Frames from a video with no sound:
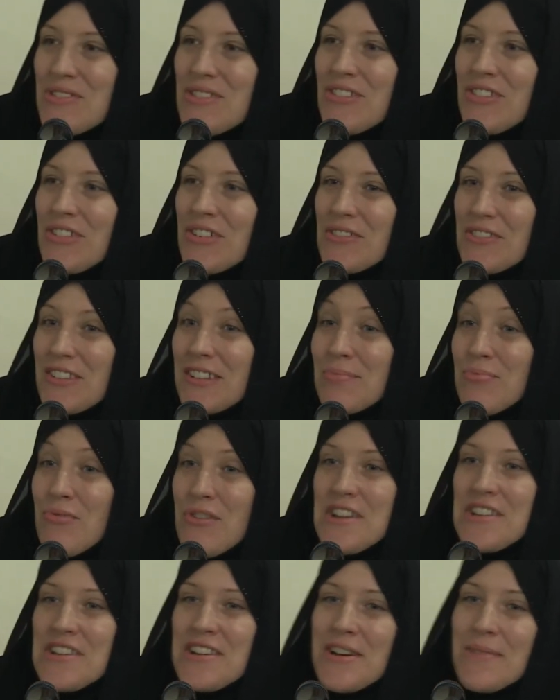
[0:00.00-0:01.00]
to insert this
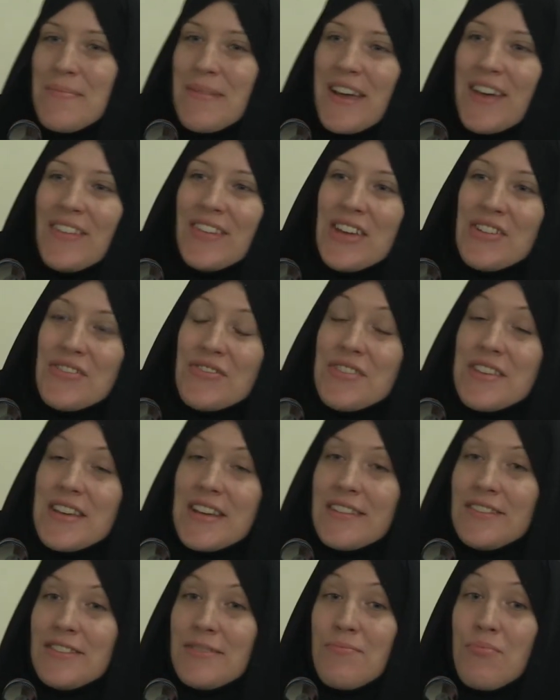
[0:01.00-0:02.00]
point here because I do
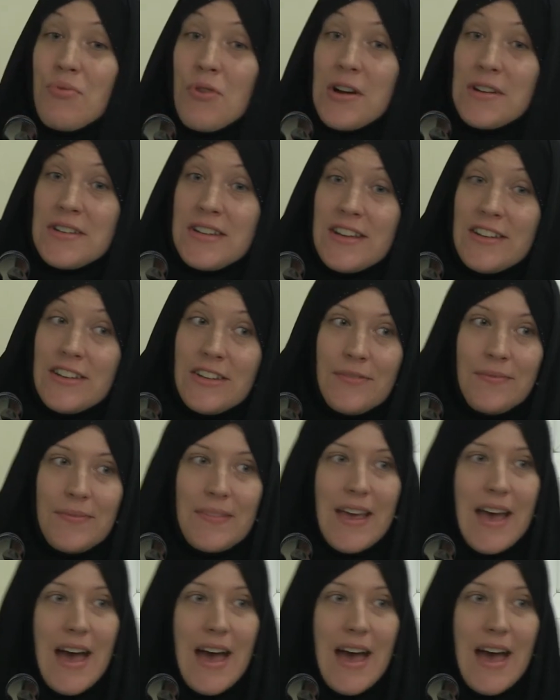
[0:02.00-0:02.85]
think it's important.